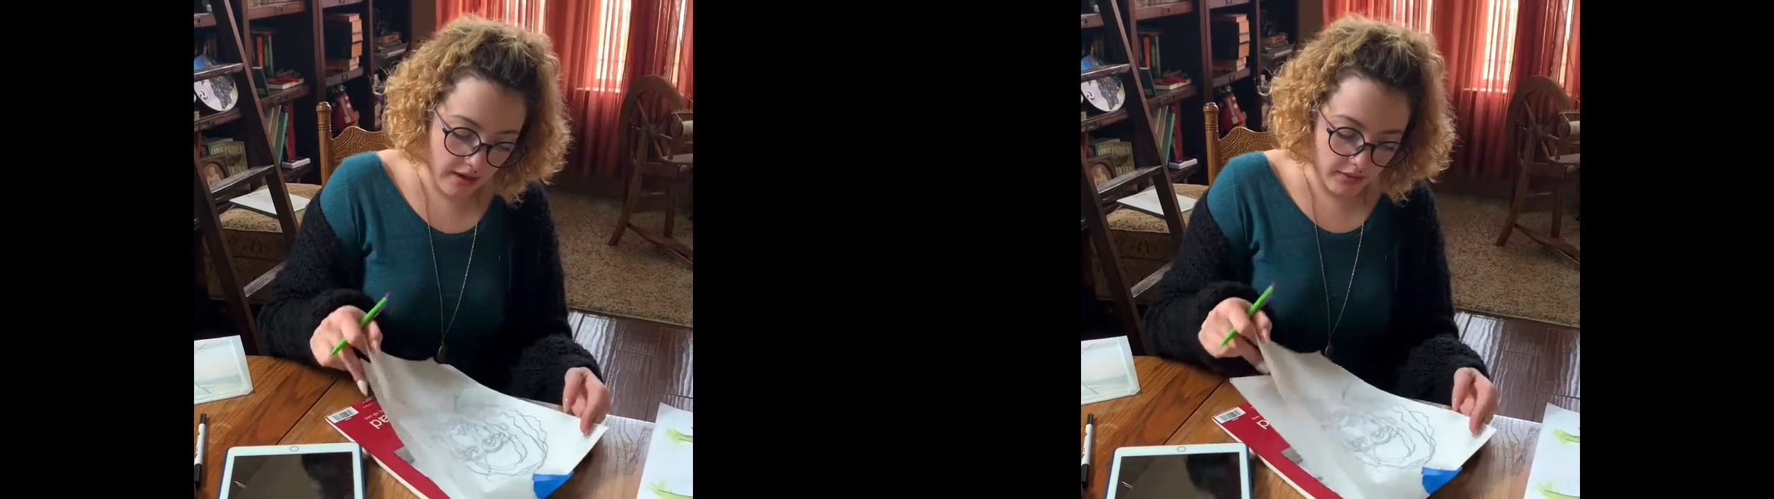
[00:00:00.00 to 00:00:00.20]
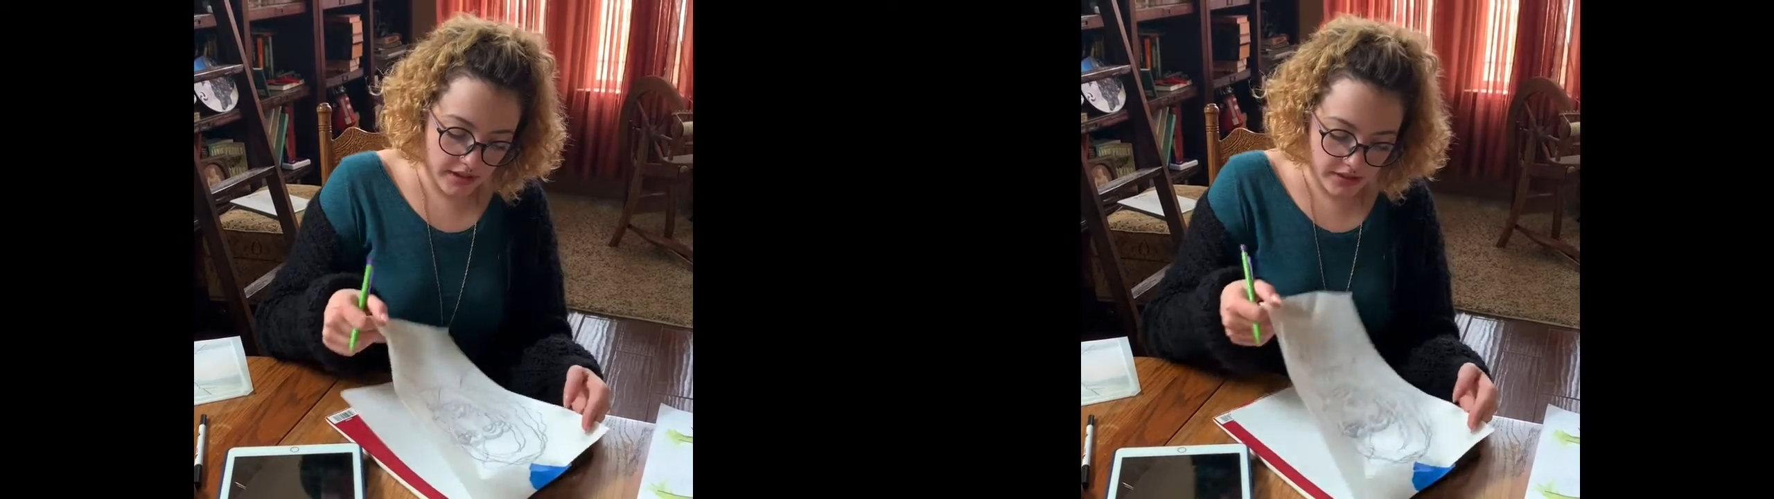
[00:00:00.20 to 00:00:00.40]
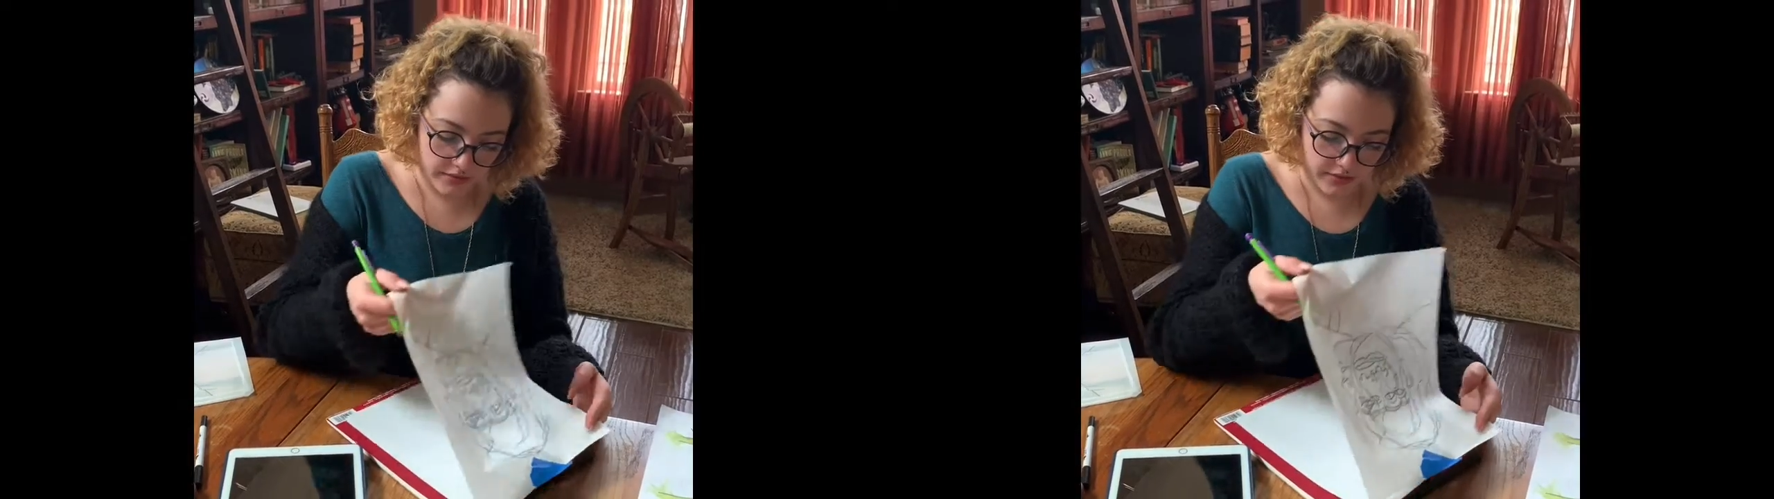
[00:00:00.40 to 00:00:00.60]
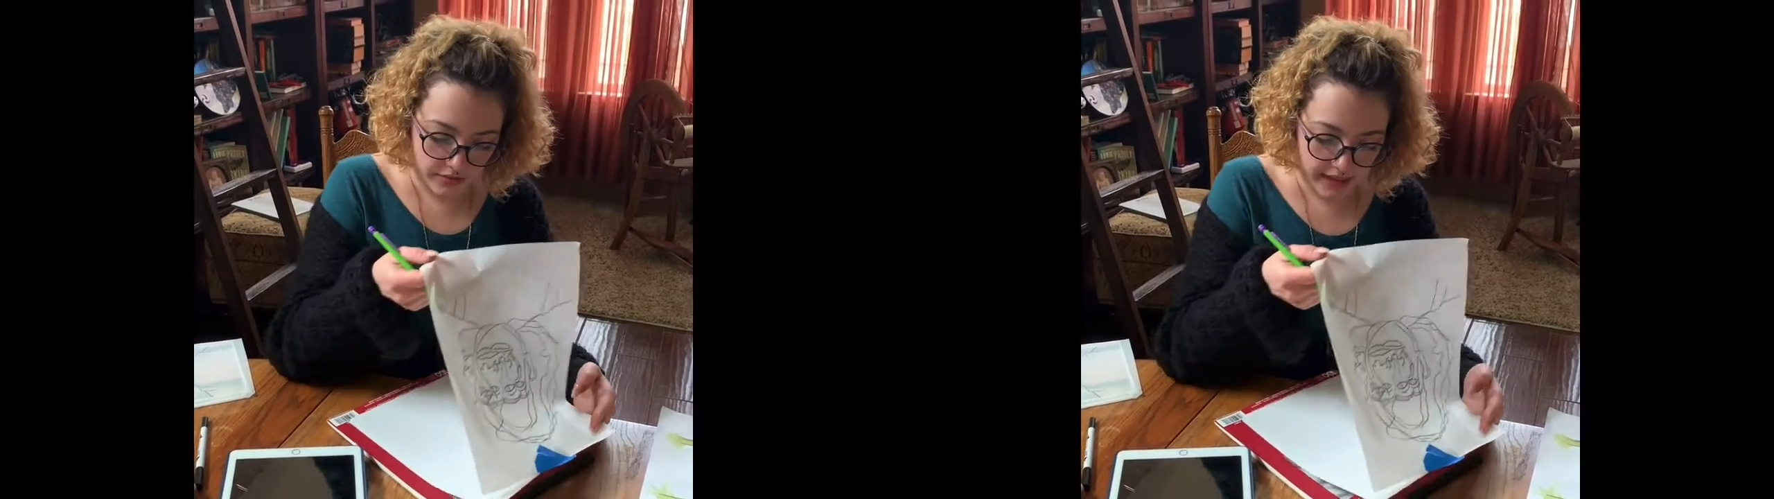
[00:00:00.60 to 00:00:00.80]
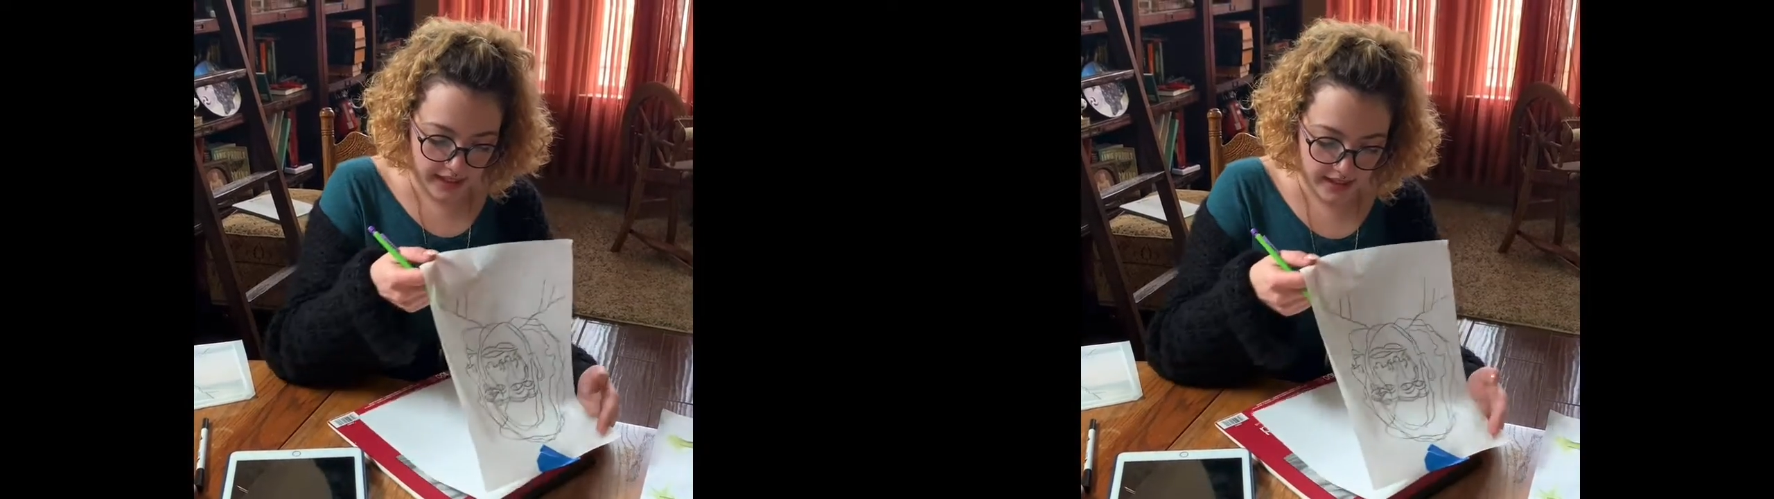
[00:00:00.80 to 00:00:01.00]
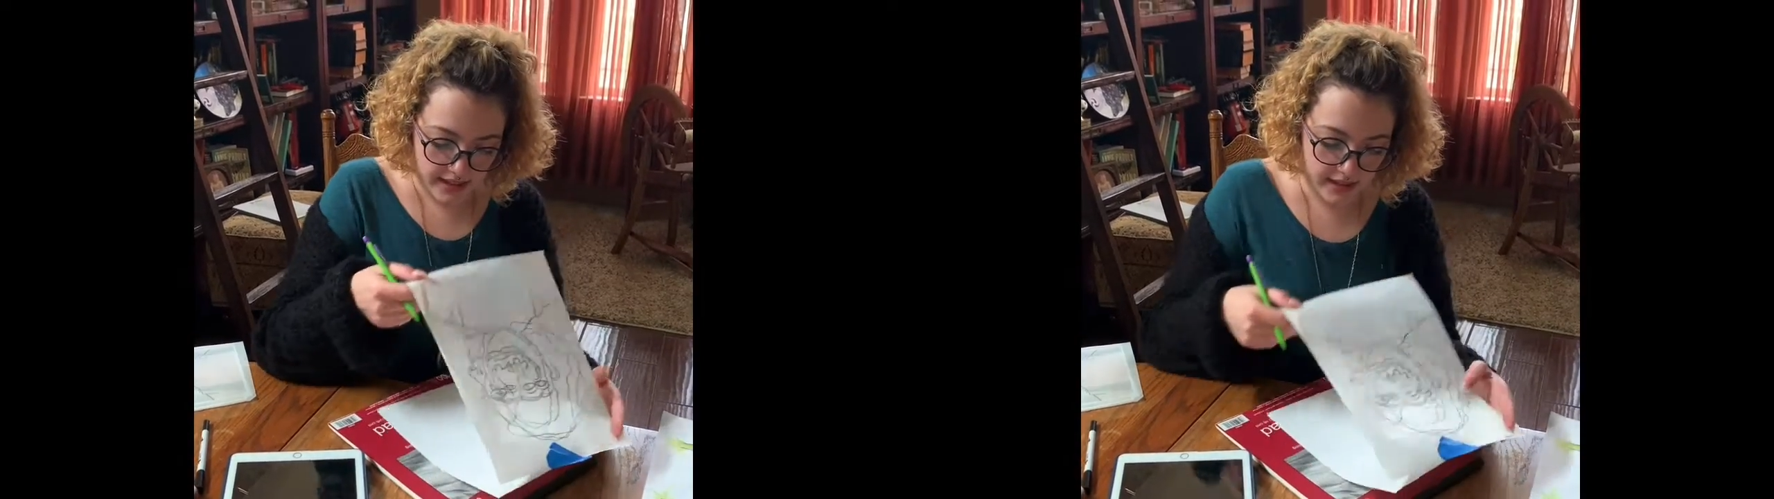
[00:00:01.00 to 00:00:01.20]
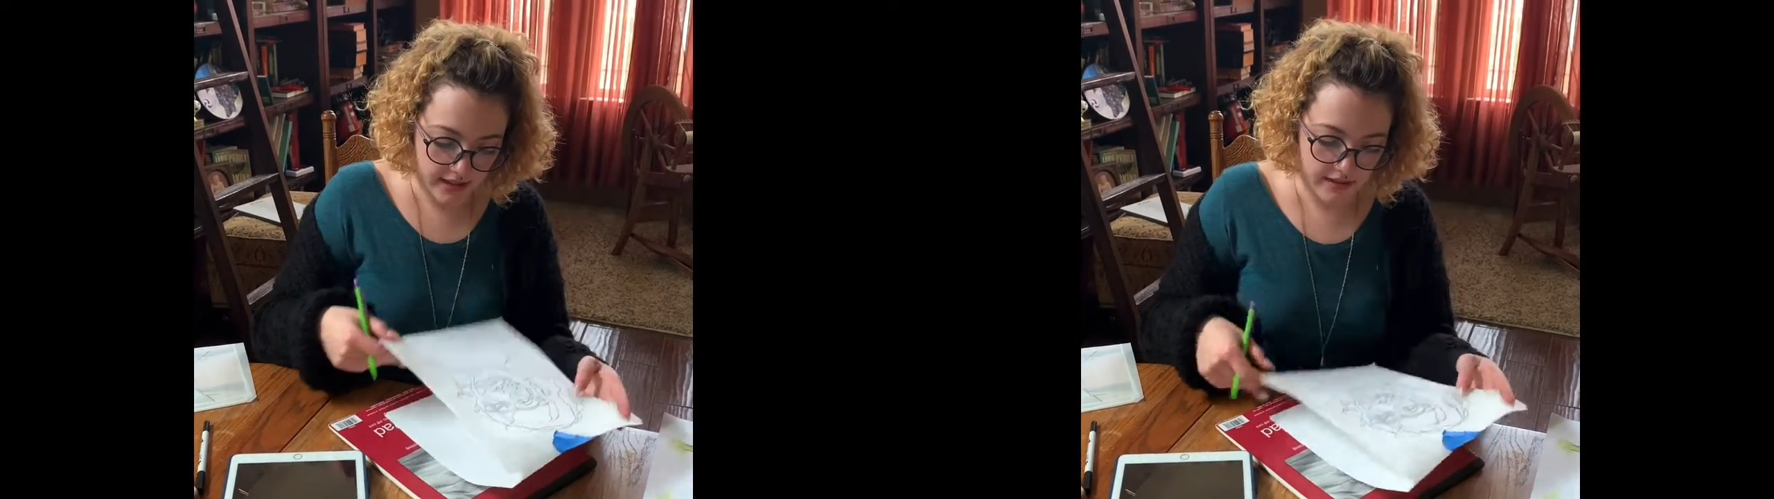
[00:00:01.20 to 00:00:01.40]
once you've traced